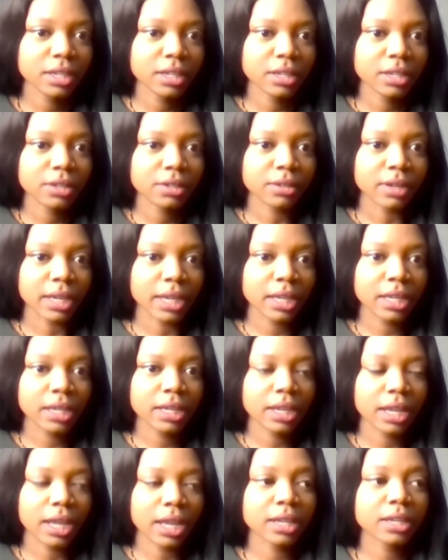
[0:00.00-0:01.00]
right?
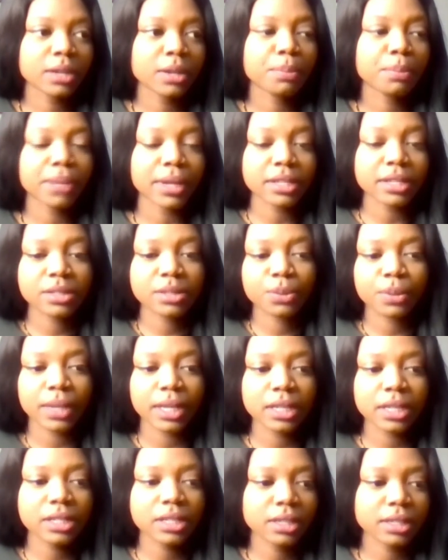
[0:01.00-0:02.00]
And the best
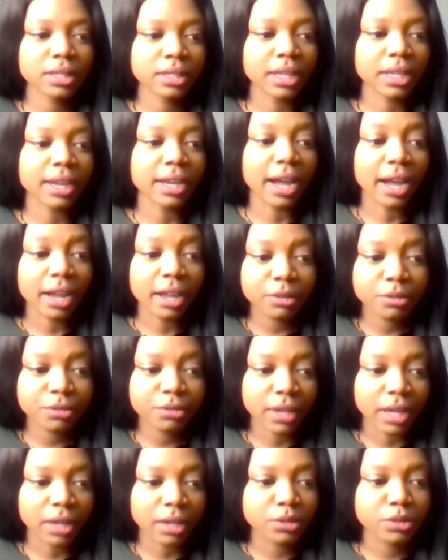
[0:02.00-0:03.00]
way that I've
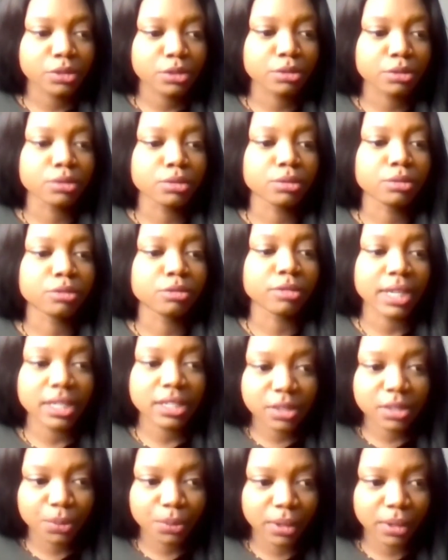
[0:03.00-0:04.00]
found to
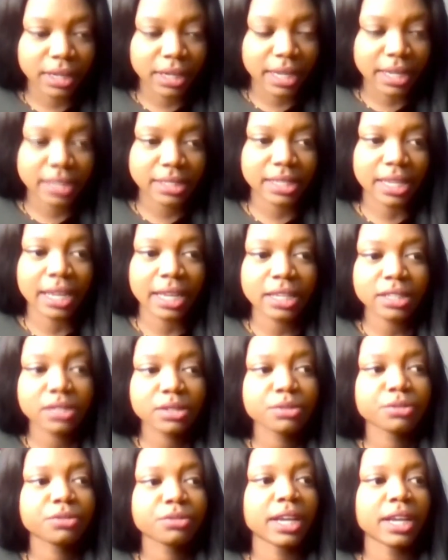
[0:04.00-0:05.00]
raise awareness and
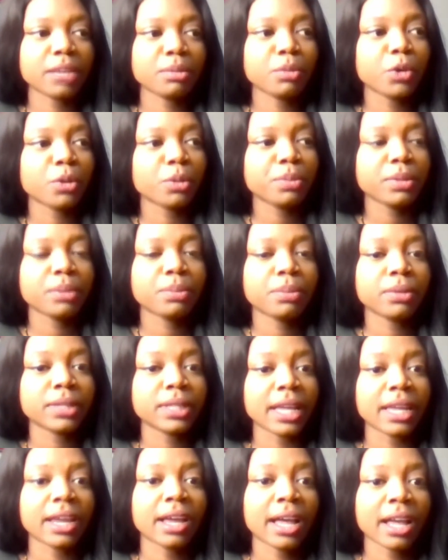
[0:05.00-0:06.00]
to find more people
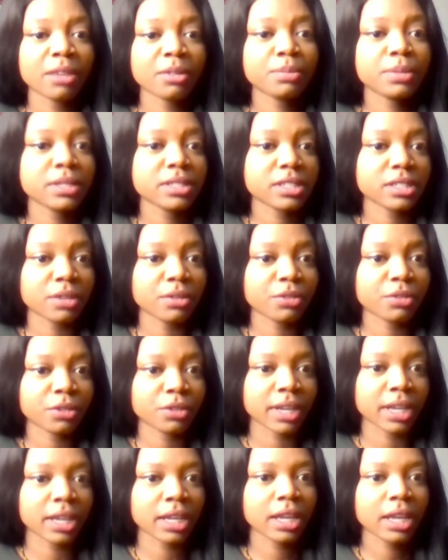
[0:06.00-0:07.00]
that have been
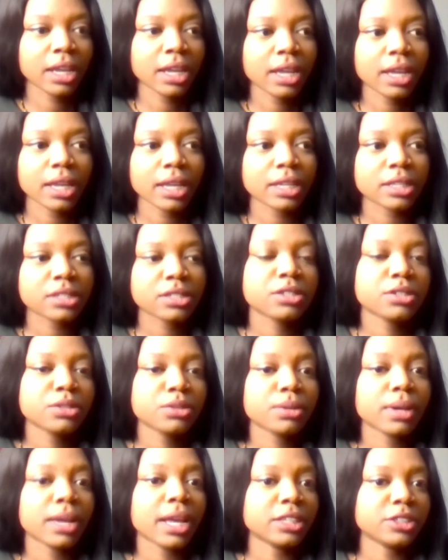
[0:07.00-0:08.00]
suffering is to
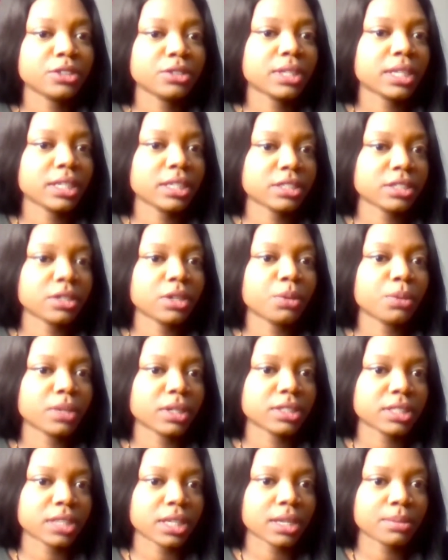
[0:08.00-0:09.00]
do educational
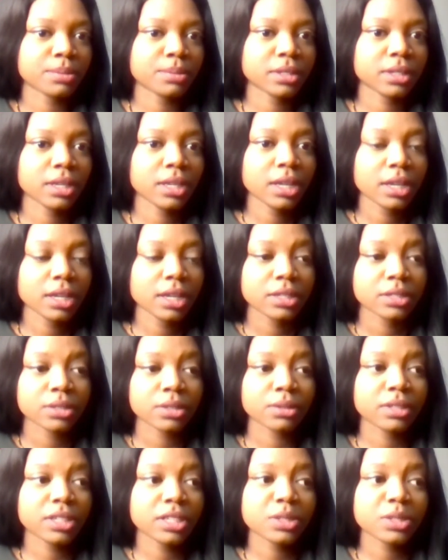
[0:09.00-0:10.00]
workshops. So
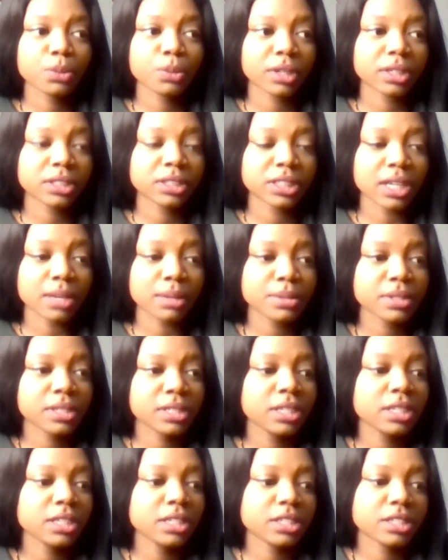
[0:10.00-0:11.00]
these workshops
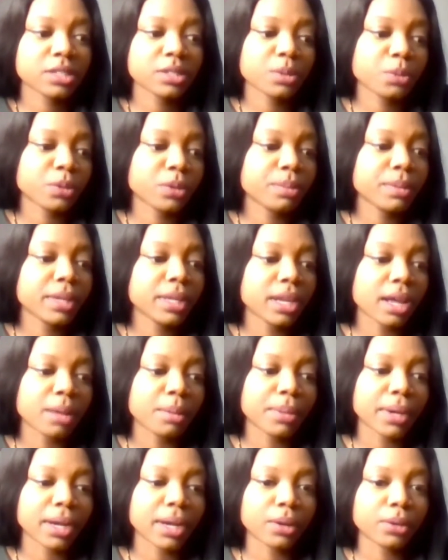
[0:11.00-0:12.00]
teach women
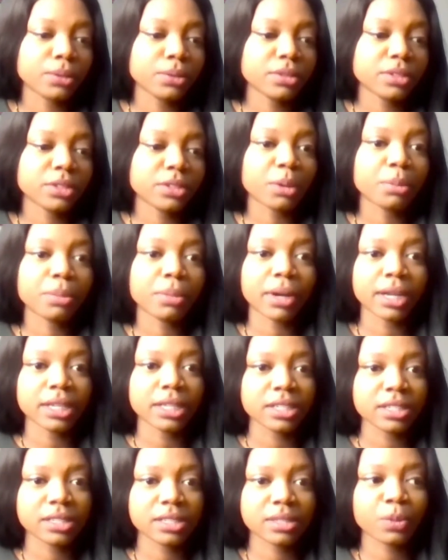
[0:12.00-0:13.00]
about their
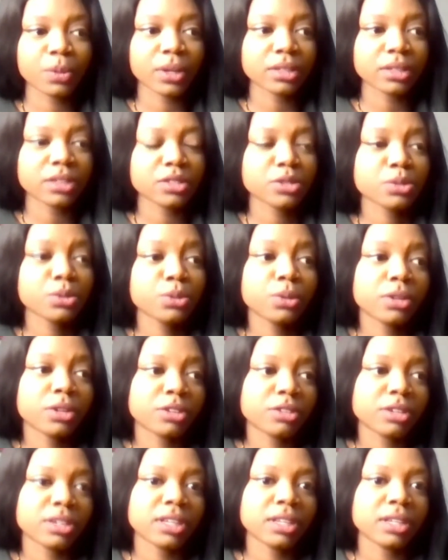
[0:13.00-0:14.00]
bodies, what the school
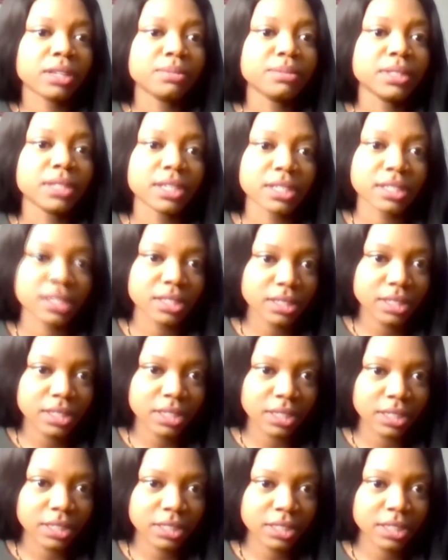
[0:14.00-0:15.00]
curriculum doesn't
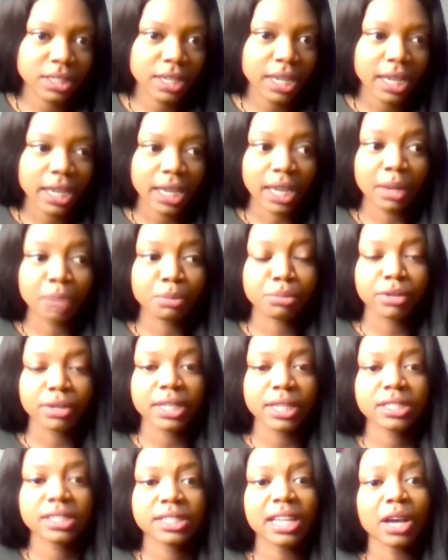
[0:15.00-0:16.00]
teach. It
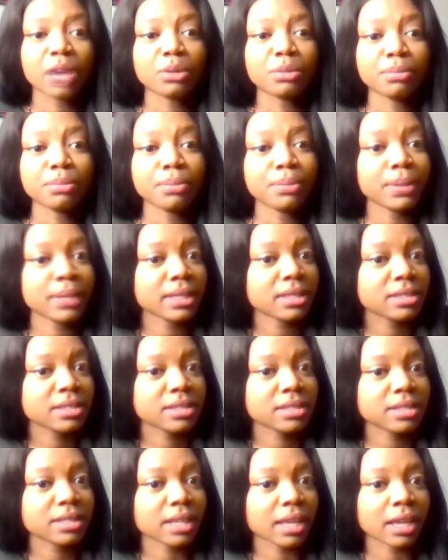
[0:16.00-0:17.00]
breaks down
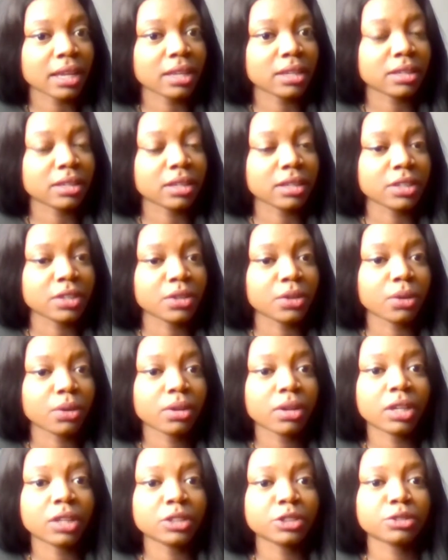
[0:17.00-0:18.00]
myths and,
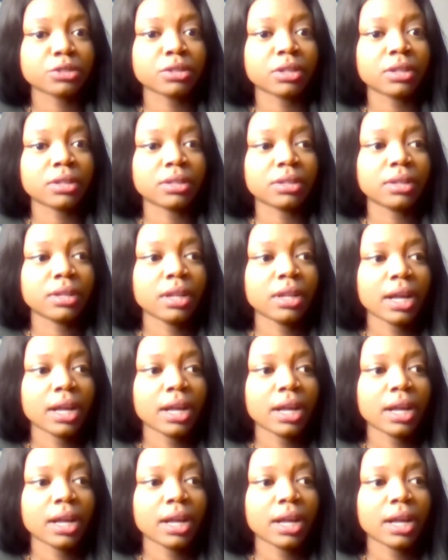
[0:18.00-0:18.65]
cultural